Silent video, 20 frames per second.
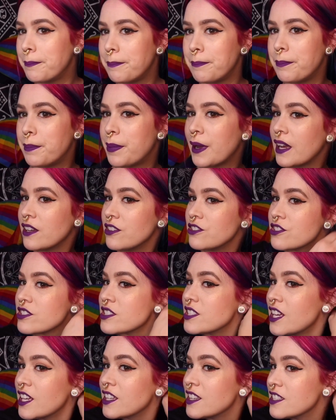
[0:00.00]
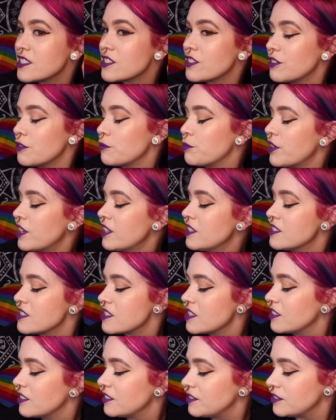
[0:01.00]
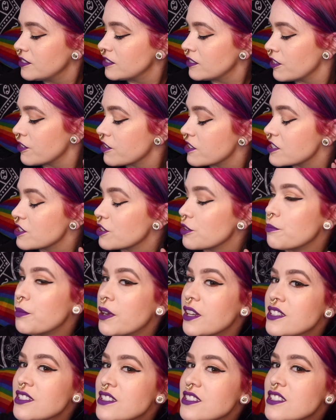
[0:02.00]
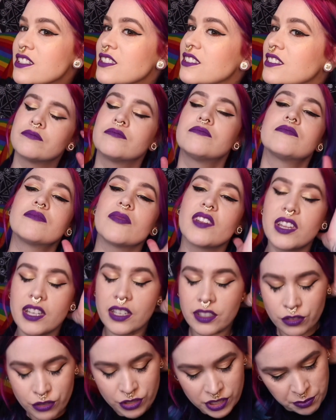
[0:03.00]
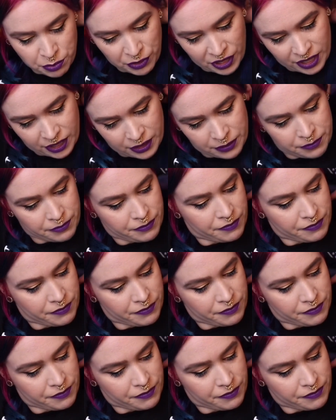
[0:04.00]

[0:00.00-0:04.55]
But you just take these little braids, or these little buns, and then you'll just braid it.